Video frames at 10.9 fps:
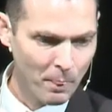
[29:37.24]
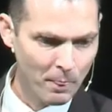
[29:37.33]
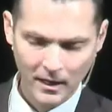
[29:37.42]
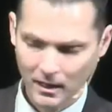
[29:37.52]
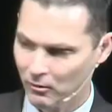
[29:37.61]

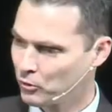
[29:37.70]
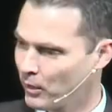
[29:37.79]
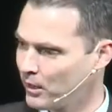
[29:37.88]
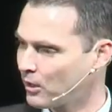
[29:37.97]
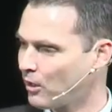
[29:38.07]
And I was
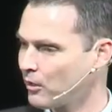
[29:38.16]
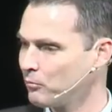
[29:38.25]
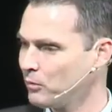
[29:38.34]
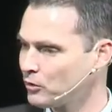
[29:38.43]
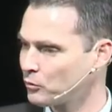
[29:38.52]
ready to call the
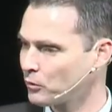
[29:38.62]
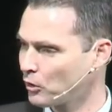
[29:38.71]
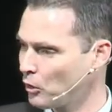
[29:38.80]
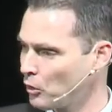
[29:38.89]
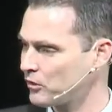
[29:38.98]
meeting to a
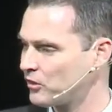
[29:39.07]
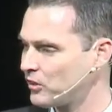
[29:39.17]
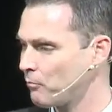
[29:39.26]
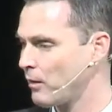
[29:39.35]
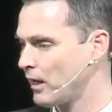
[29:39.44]
close and
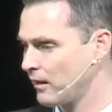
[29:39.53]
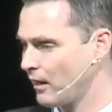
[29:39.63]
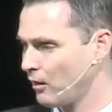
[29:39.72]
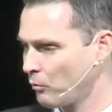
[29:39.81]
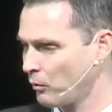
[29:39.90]
sit back
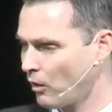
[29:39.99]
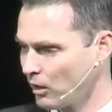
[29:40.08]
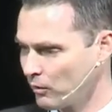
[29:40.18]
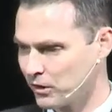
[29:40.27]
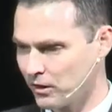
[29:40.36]
down when all
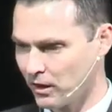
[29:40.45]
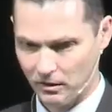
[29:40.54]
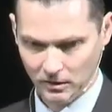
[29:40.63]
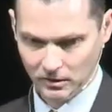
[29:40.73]
of a sudden,